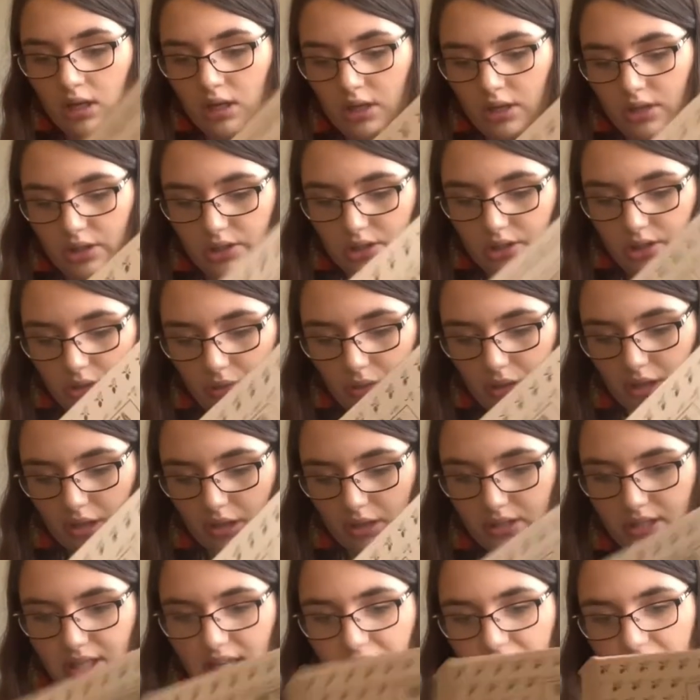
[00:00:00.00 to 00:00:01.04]
So it
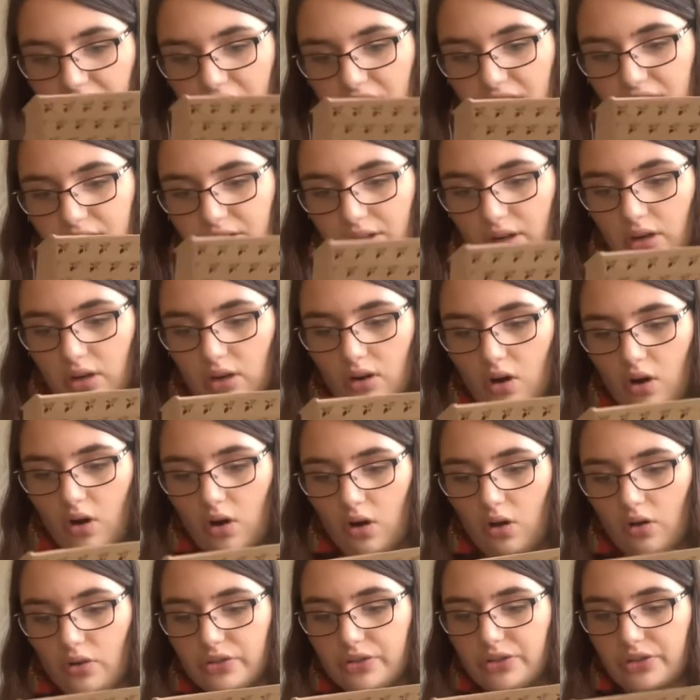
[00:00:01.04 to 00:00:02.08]
looks like these are
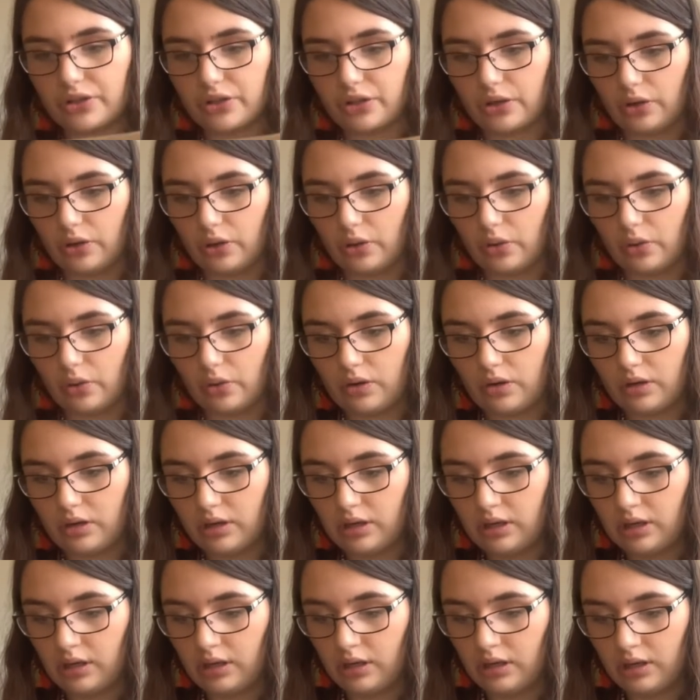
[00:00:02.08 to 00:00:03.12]
also
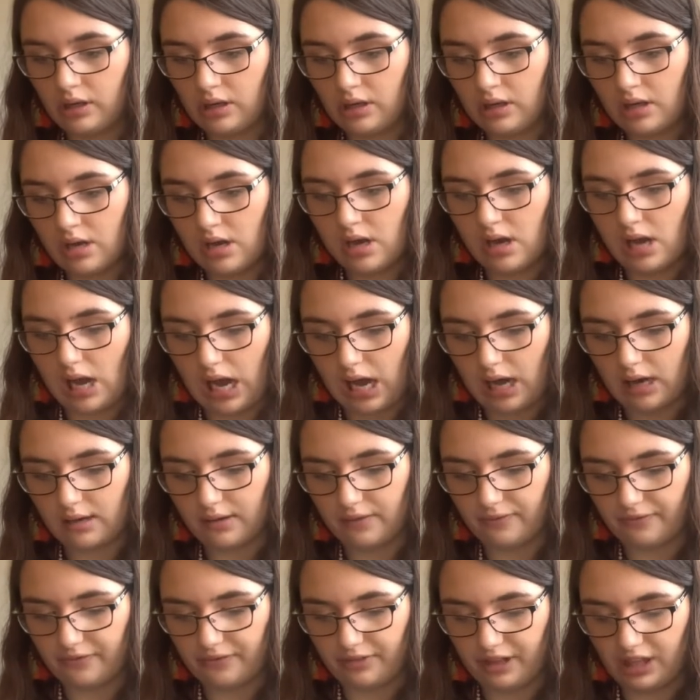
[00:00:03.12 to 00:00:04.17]

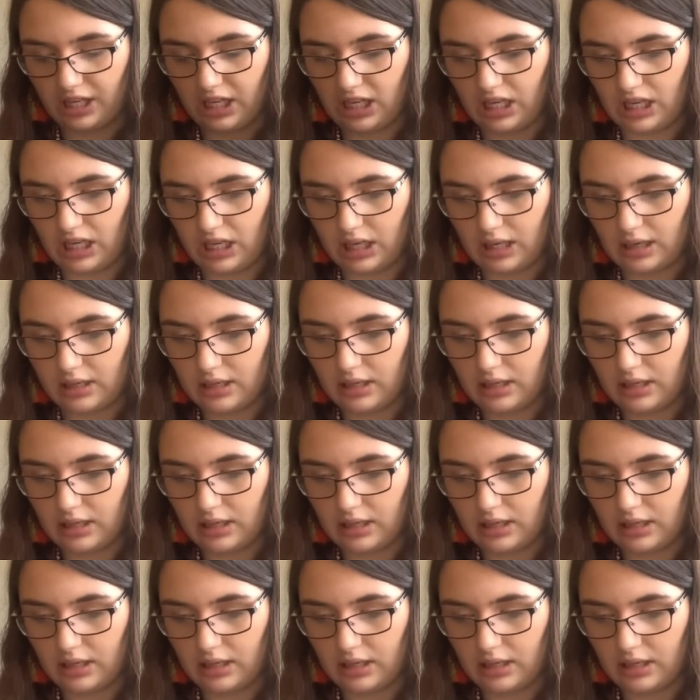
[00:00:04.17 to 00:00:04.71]
of the